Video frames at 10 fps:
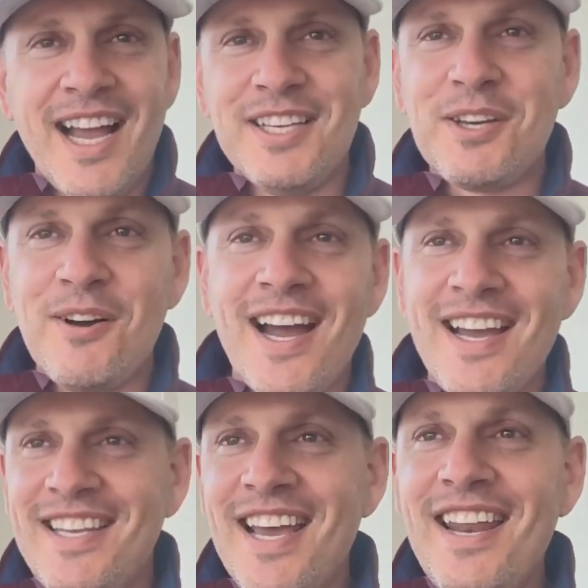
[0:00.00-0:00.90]
and so
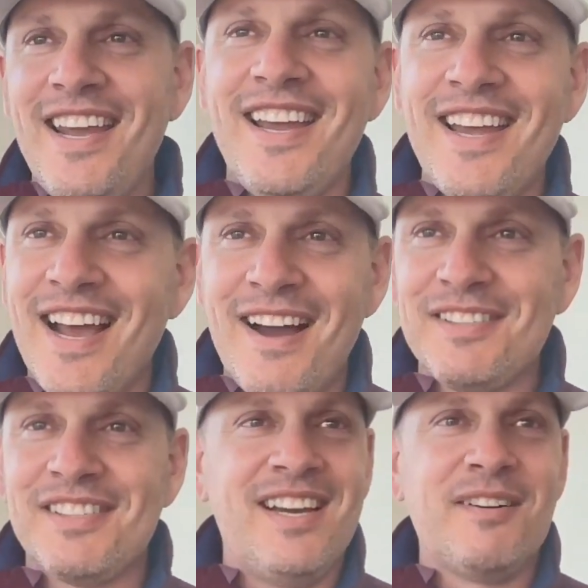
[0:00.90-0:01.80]
I did it and I
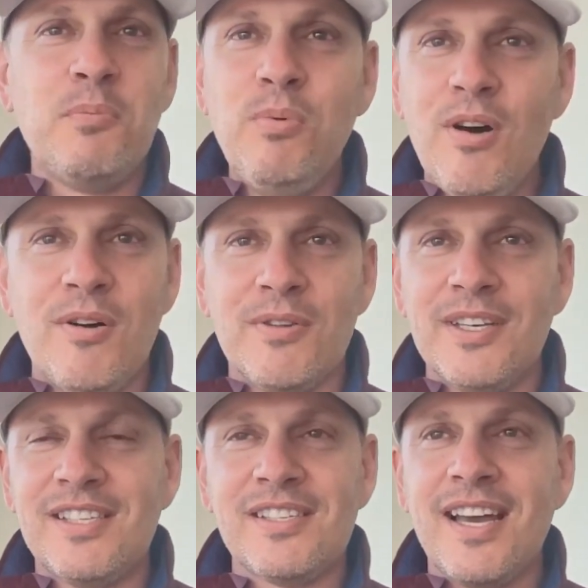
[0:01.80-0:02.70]
was like, oh,
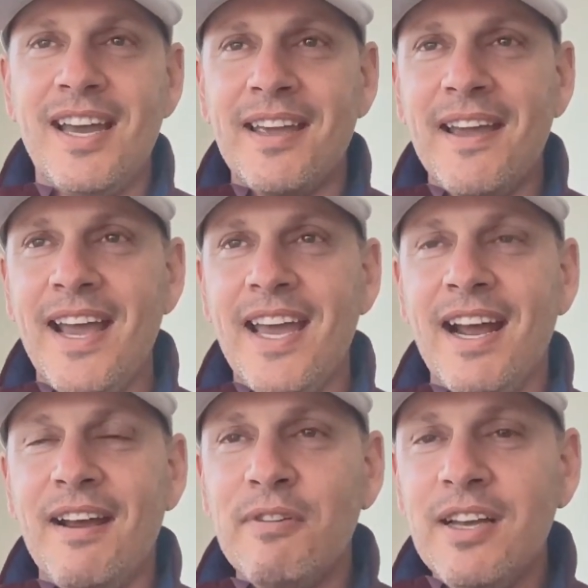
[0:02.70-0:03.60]
this is like,
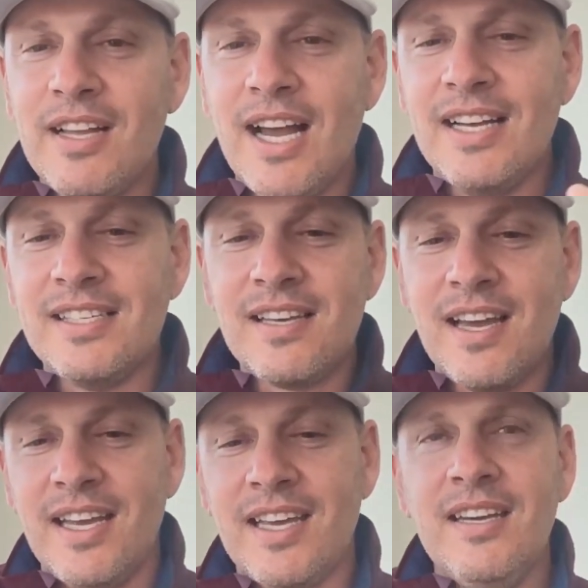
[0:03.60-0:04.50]
and I realized
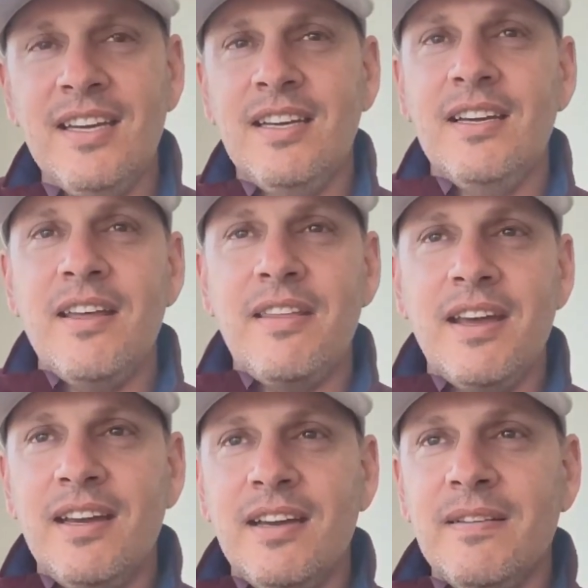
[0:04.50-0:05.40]
like
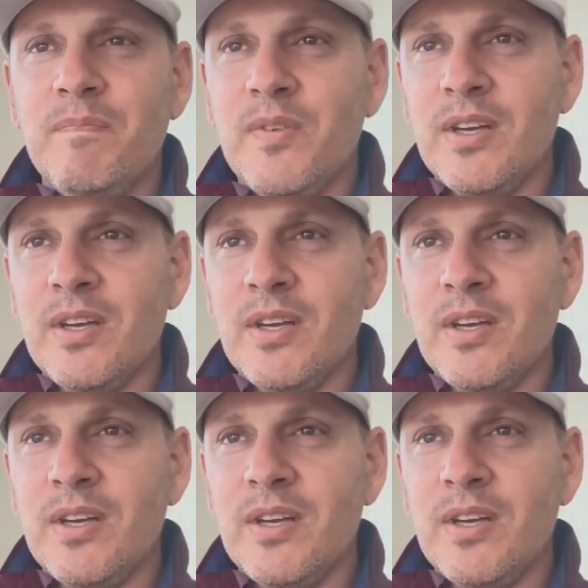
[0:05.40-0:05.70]
that